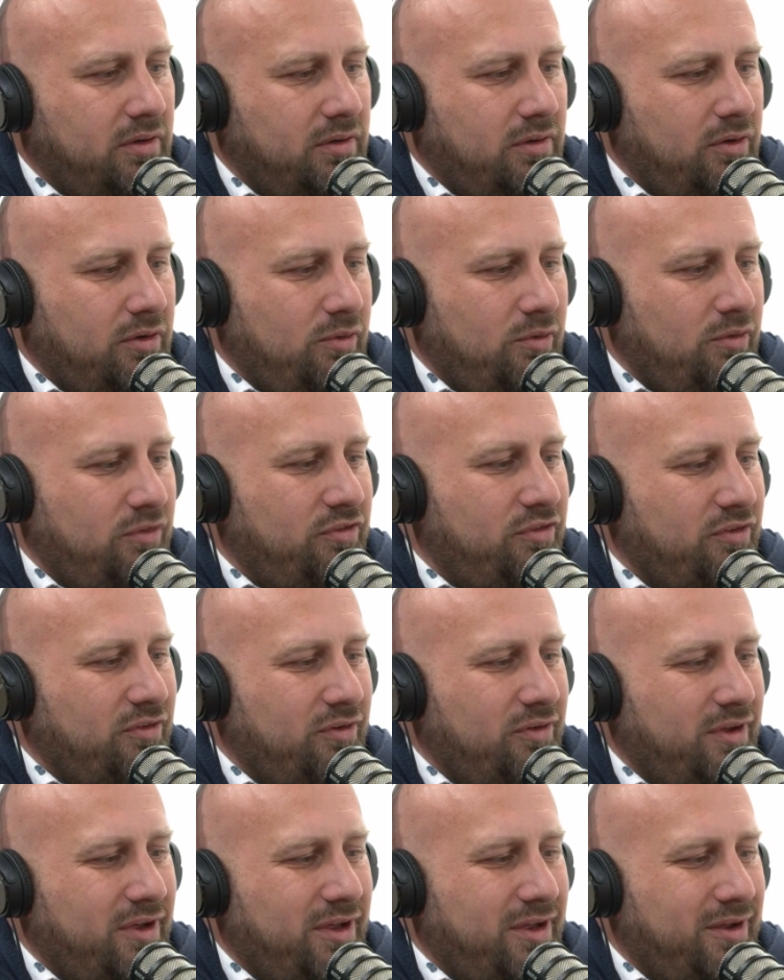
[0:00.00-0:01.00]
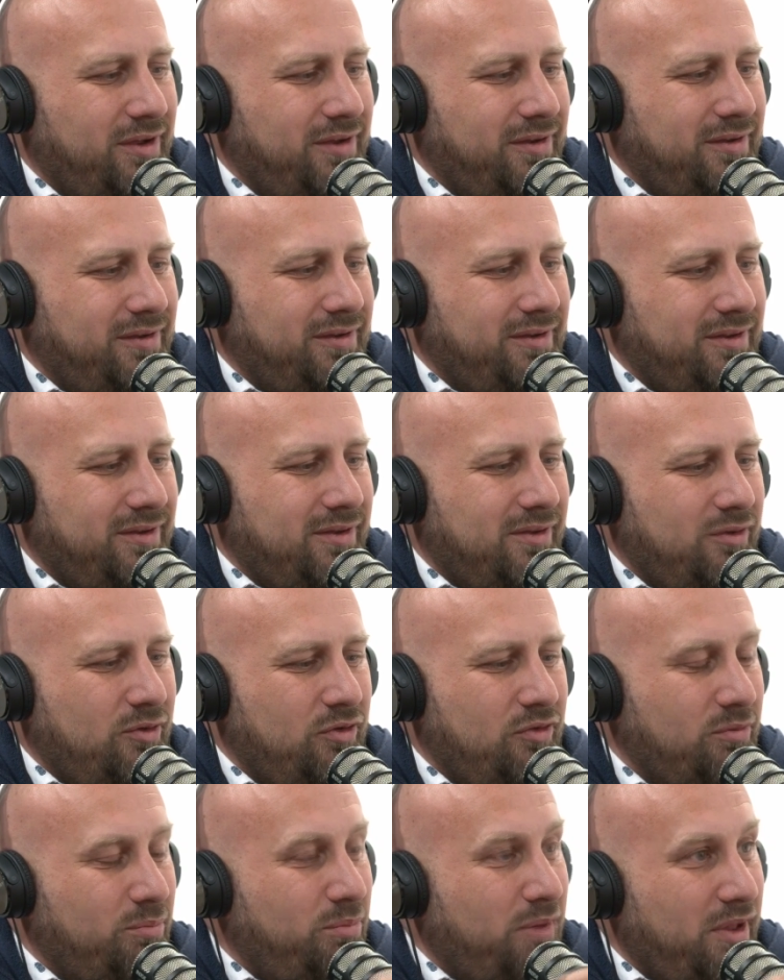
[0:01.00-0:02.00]
who's uh,
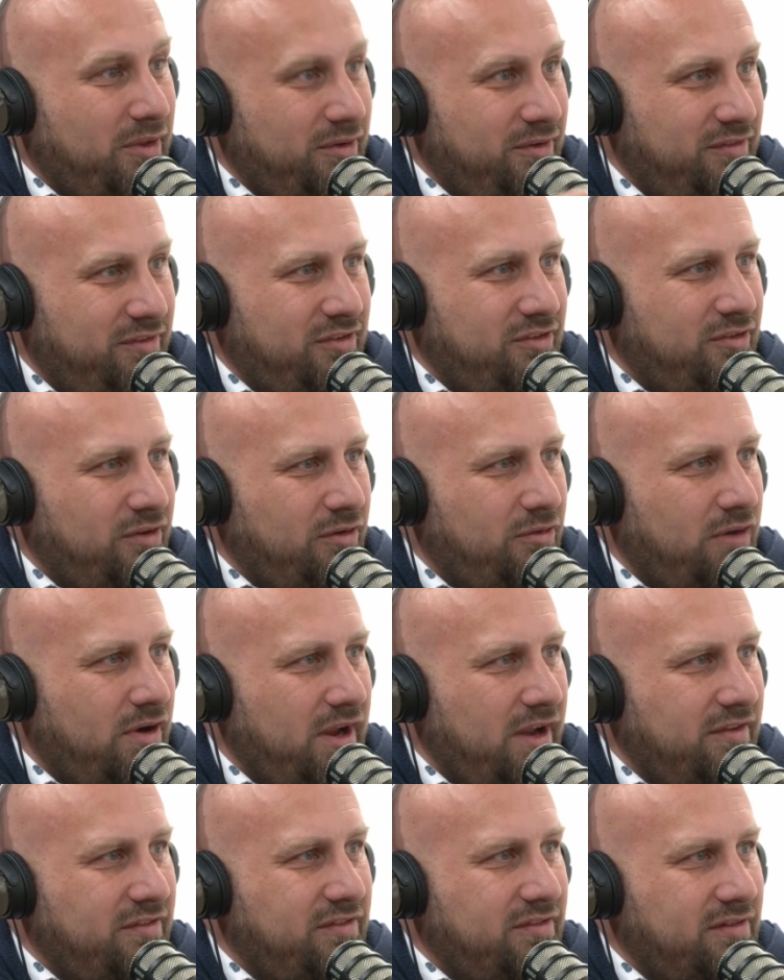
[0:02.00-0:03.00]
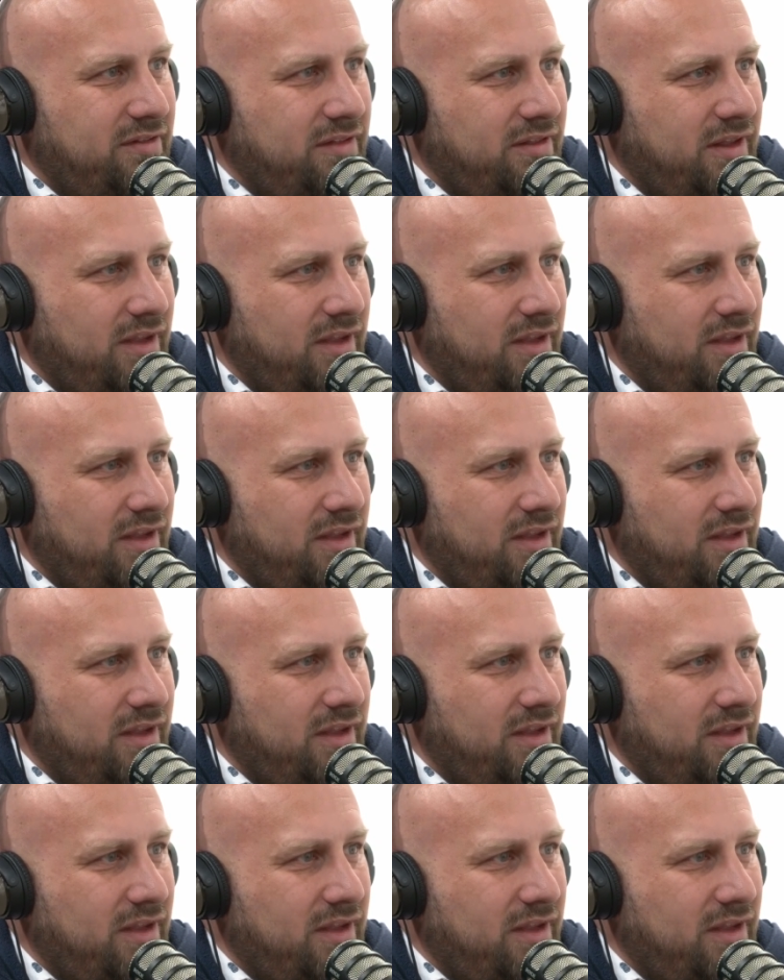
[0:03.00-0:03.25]
who's a brother and sister in Christ,